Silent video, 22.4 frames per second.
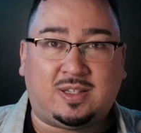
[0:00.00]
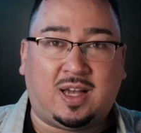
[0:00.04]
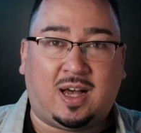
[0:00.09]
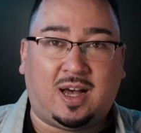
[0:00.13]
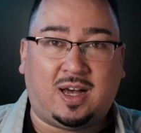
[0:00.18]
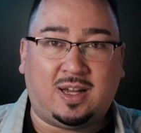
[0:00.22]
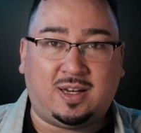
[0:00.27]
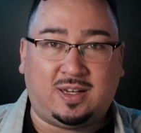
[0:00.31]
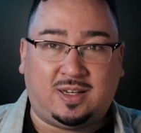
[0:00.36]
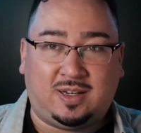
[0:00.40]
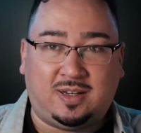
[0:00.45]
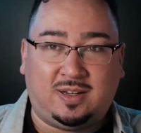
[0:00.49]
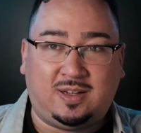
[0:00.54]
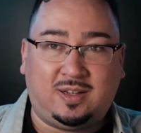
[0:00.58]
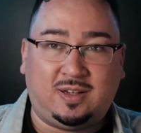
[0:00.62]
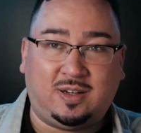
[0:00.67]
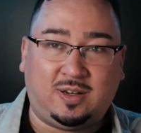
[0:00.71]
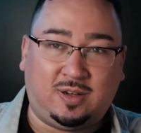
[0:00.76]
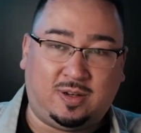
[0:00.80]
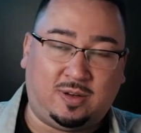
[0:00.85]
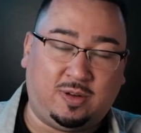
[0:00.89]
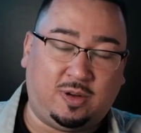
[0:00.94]
on
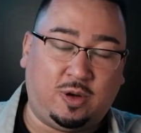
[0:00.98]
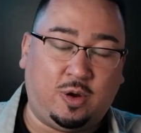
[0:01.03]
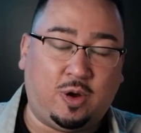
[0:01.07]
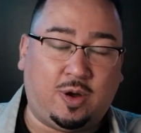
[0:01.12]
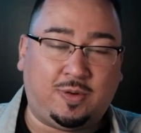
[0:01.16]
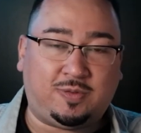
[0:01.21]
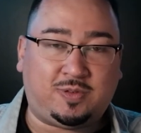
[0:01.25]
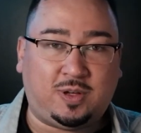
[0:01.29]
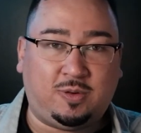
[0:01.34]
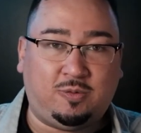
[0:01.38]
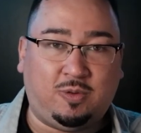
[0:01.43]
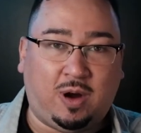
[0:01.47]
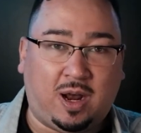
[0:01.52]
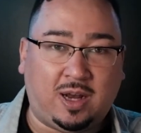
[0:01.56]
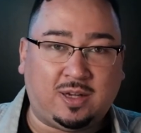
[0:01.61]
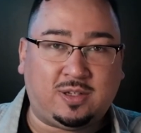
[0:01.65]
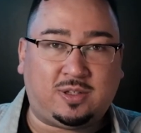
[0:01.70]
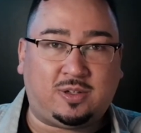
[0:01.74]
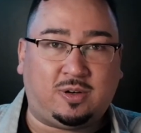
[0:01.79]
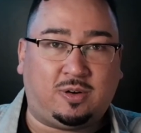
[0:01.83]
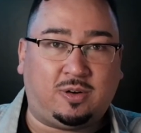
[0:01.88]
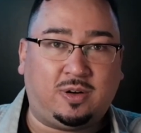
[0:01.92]
the UFC
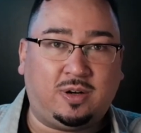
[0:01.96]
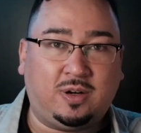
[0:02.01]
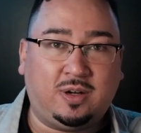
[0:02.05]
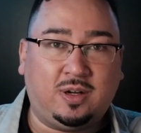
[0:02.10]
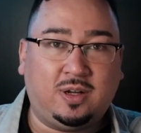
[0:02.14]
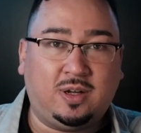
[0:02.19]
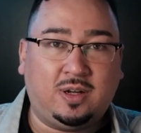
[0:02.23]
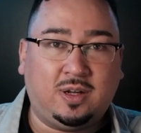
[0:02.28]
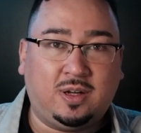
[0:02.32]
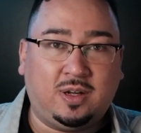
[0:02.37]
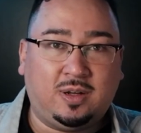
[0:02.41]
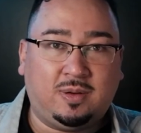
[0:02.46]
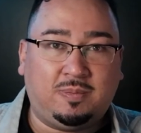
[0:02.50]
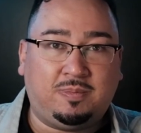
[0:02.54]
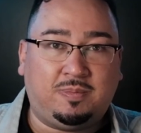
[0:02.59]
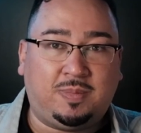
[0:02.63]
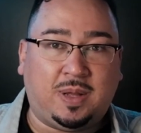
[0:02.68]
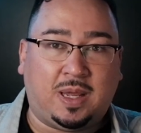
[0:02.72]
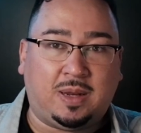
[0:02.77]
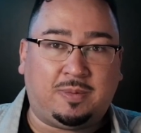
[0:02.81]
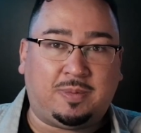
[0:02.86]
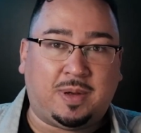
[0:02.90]
roster.
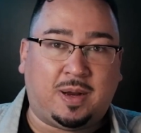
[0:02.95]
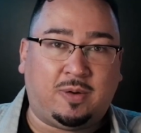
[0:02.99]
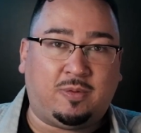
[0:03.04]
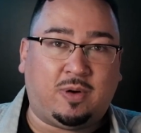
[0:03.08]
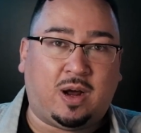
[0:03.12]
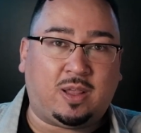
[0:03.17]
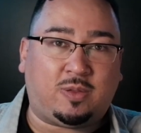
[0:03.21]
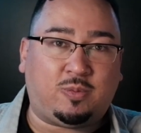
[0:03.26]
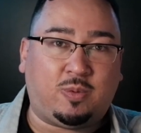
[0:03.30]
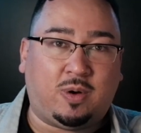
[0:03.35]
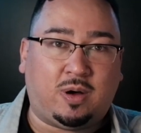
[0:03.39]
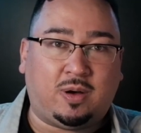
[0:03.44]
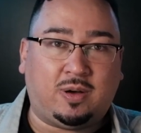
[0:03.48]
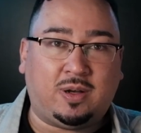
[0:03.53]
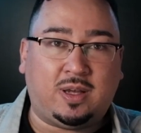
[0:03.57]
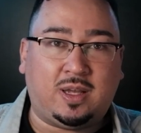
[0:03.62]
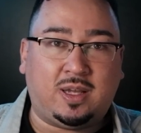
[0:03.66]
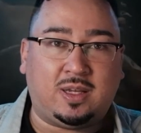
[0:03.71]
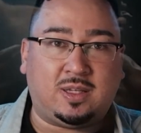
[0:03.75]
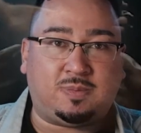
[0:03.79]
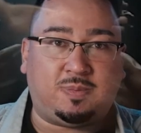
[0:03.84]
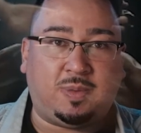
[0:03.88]
Big Ben Rothwell
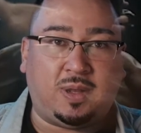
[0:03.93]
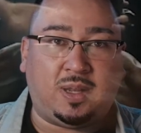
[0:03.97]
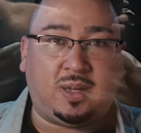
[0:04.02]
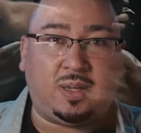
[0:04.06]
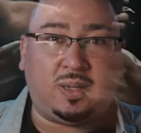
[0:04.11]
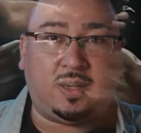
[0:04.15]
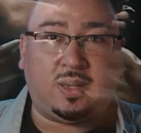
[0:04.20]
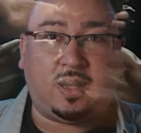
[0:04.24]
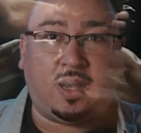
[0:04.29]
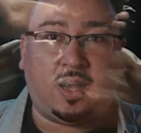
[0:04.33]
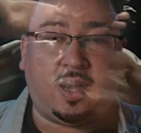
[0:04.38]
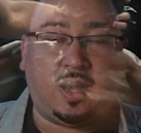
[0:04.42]
has been,